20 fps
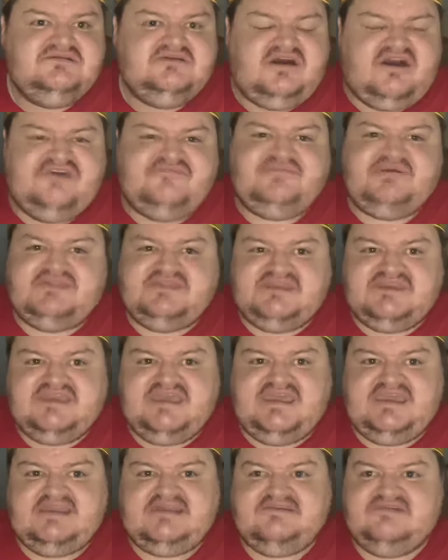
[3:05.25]
I've been the
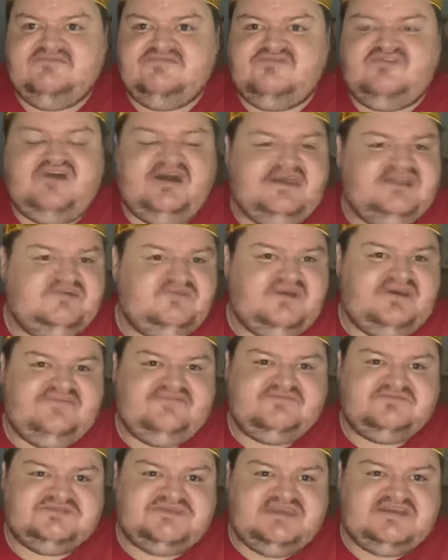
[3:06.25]
king right the way
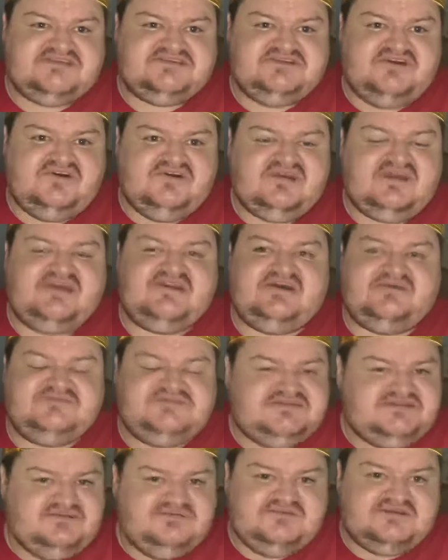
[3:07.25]
from TikTok, and I'm
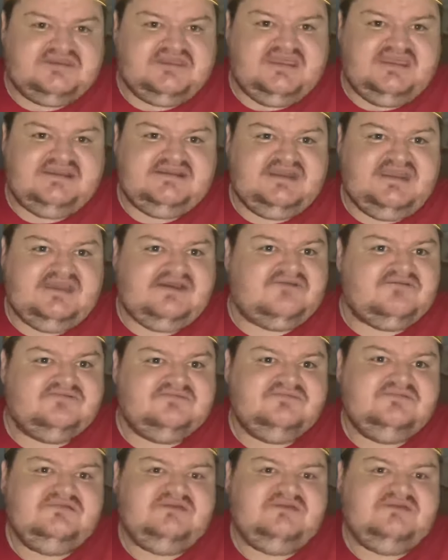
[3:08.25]
still the king now,